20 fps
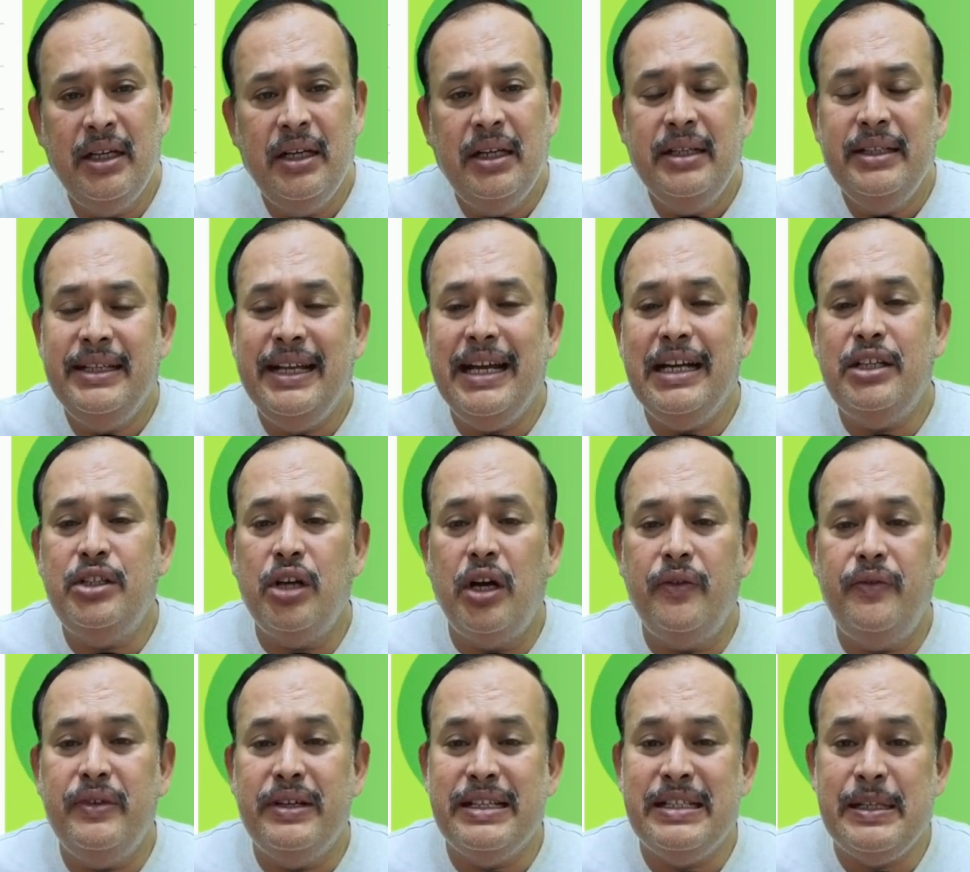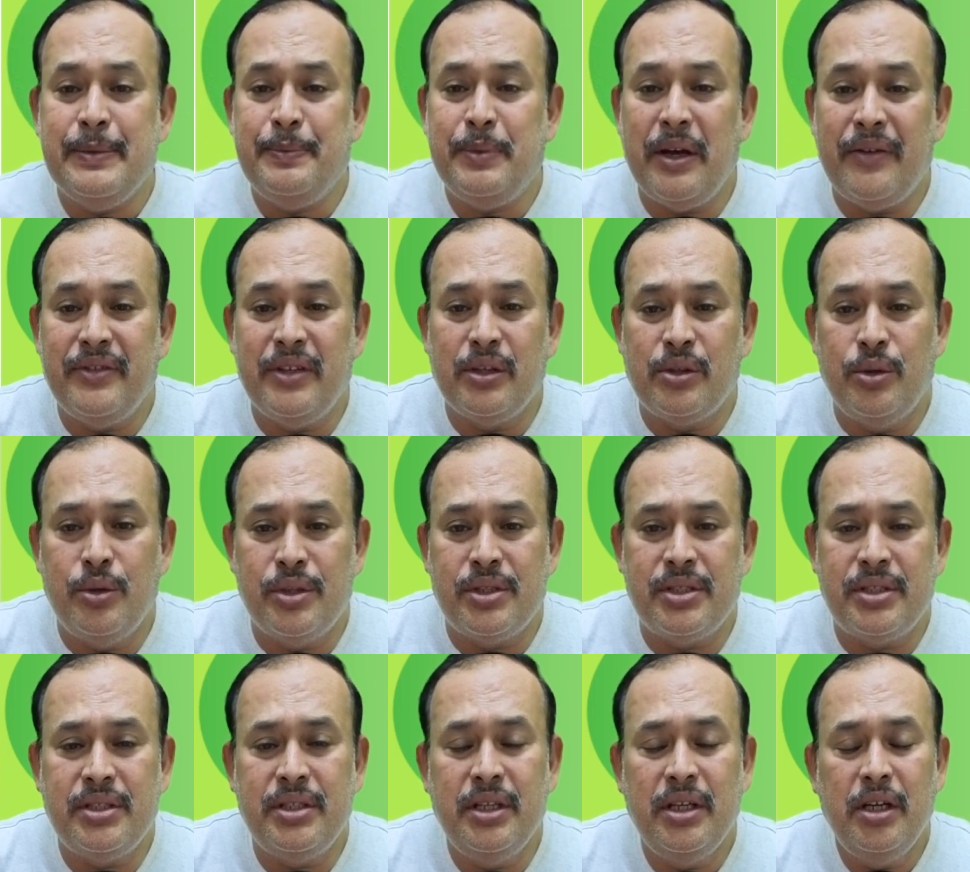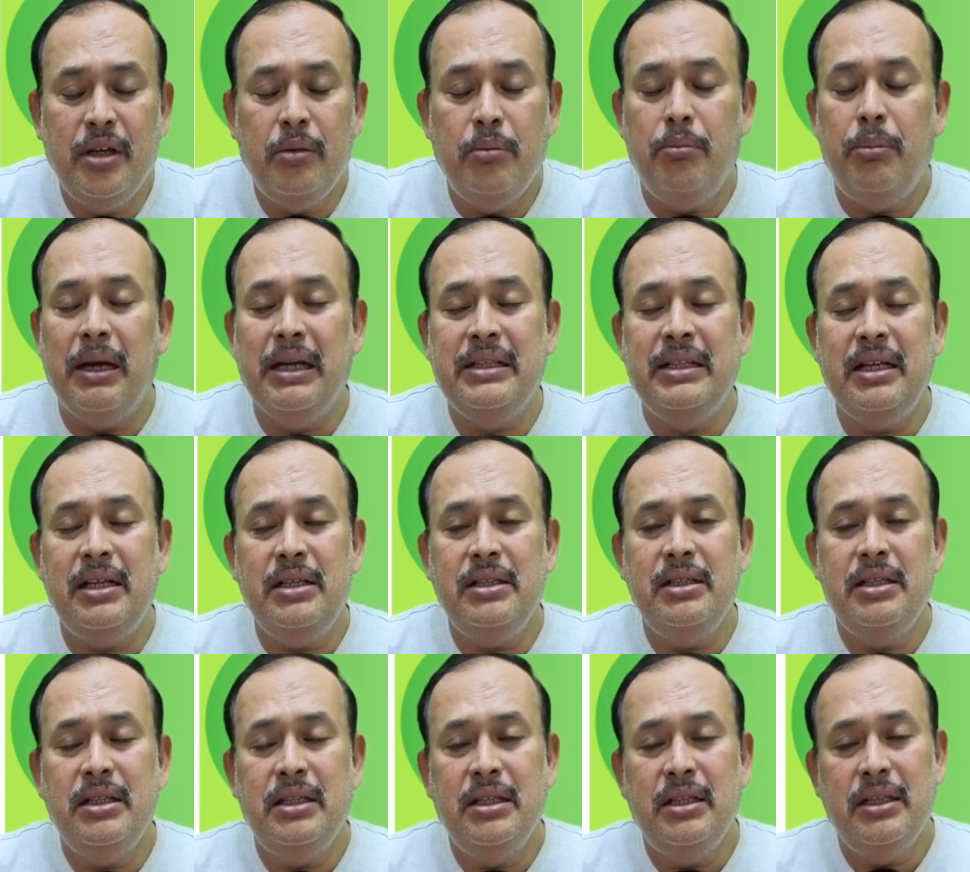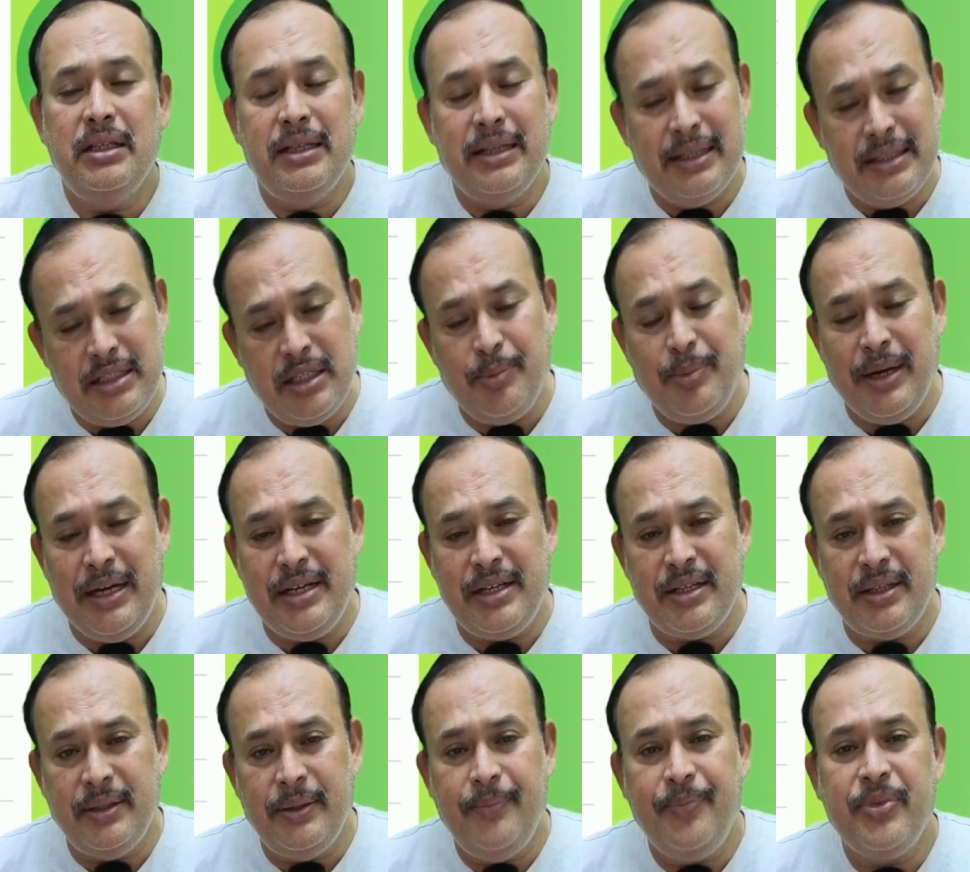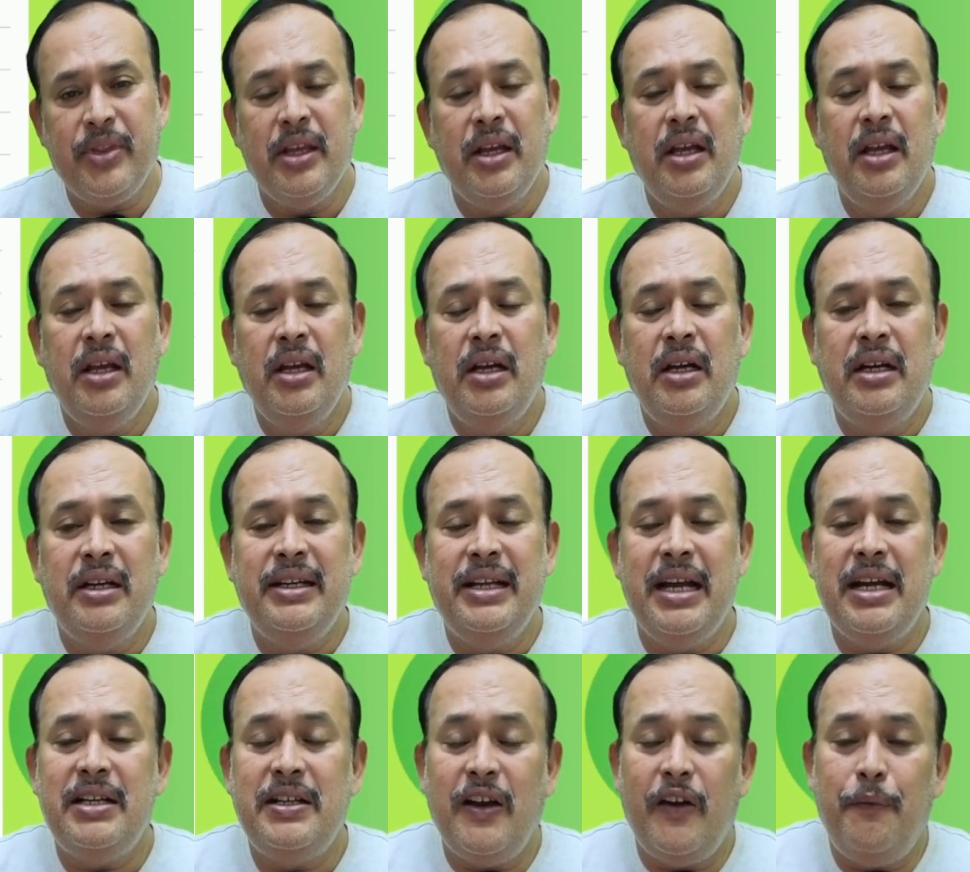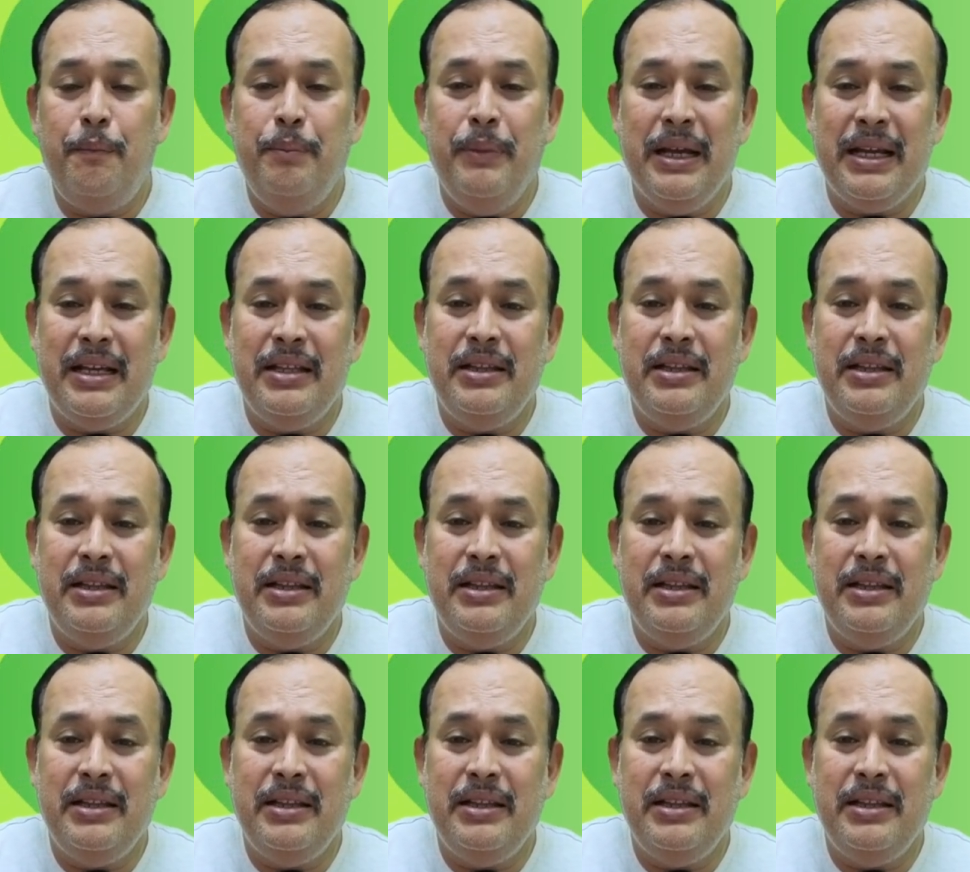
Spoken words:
Date of receipt of the goods by the recipient, date of making the